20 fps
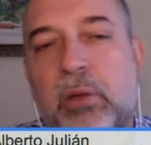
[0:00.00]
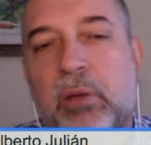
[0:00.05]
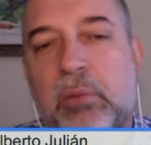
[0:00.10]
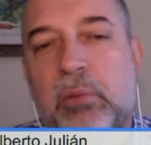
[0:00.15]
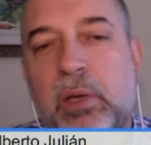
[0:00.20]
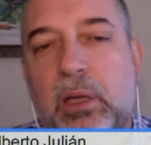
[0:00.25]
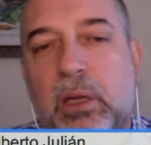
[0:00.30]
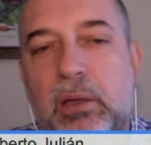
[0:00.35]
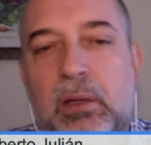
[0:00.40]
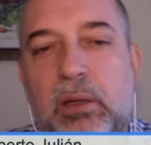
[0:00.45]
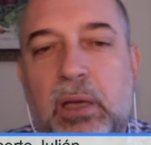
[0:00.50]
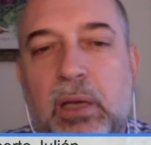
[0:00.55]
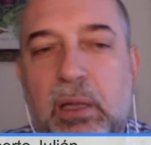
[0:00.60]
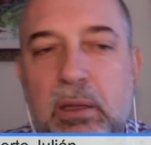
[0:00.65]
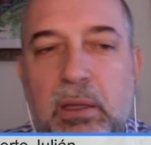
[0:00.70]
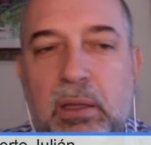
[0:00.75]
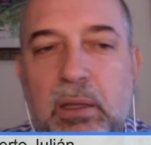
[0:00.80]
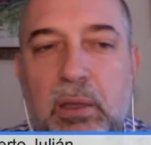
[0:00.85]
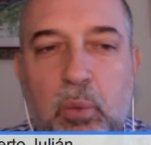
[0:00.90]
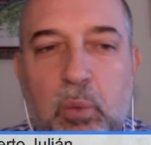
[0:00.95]
And
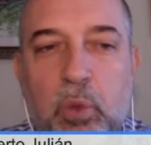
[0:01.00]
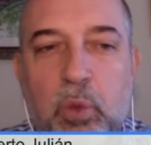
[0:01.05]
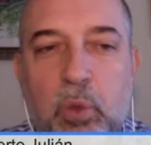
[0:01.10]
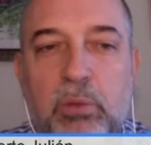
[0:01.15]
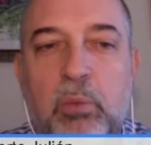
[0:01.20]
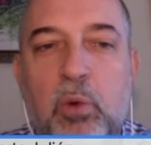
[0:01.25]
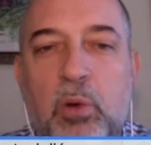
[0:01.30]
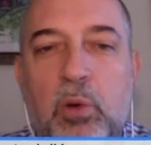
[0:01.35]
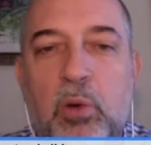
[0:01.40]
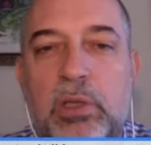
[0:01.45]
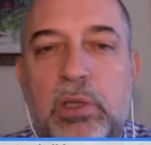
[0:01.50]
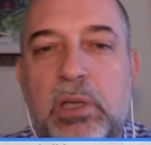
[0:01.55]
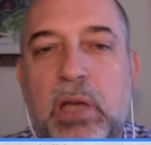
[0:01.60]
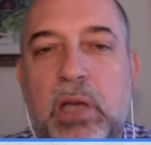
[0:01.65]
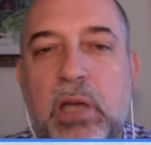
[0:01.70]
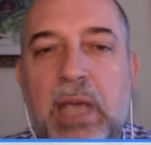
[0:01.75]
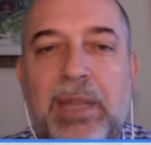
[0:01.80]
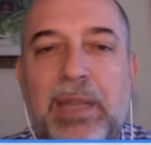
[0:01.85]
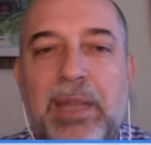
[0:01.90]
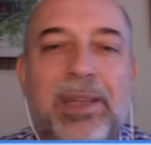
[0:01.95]
with MOOCs, I
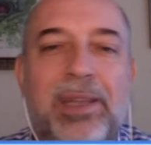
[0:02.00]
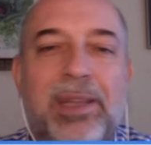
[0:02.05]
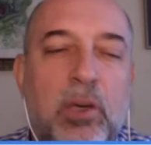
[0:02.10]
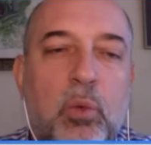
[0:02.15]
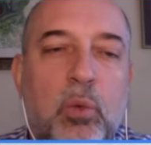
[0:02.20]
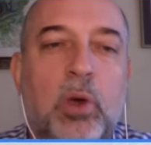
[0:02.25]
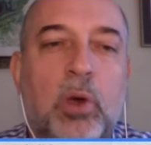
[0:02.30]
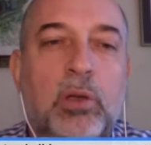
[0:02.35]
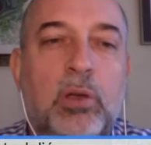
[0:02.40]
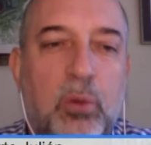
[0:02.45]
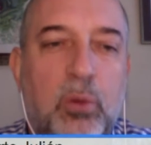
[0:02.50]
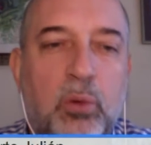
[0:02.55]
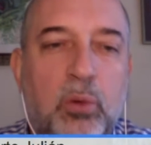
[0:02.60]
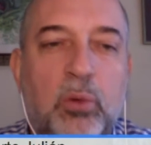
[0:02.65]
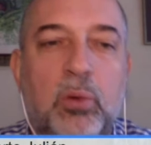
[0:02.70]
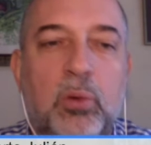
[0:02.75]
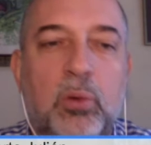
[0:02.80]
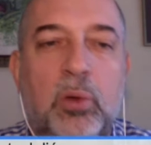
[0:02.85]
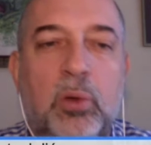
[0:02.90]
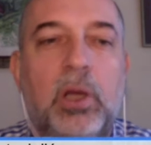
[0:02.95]
didn't want to
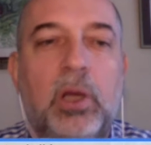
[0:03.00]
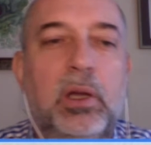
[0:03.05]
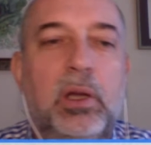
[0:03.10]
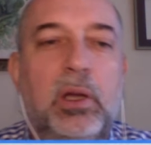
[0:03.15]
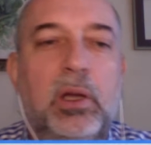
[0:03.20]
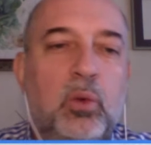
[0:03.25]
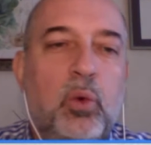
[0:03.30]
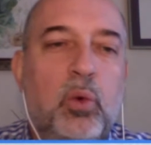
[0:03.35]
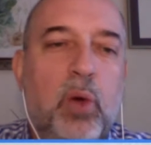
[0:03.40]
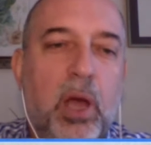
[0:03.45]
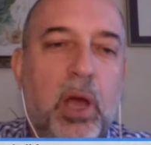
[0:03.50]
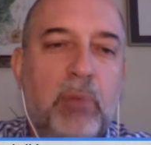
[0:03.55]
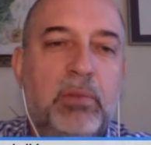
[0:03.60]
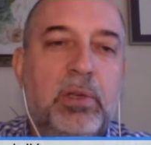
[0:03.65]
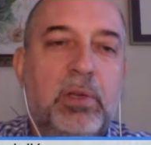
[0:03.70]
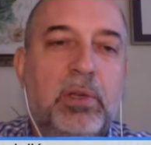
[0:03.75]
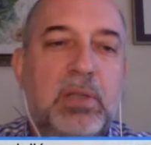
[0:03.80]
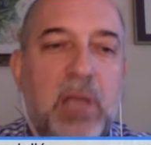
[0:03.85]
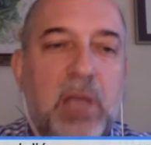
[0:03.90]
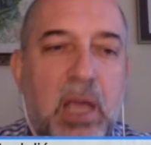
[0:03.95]
have the
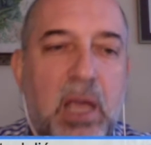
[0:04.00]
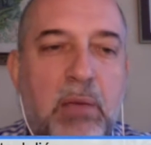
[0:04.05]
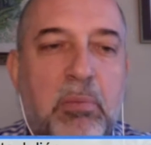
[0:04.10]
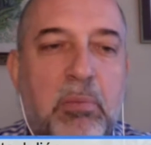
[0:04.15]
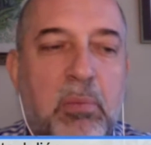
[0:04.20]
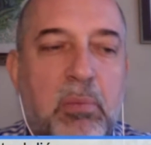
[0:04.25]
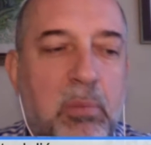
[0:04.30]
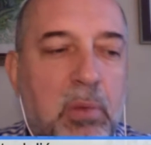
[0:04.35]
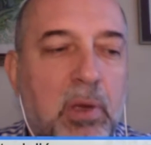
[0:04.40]
same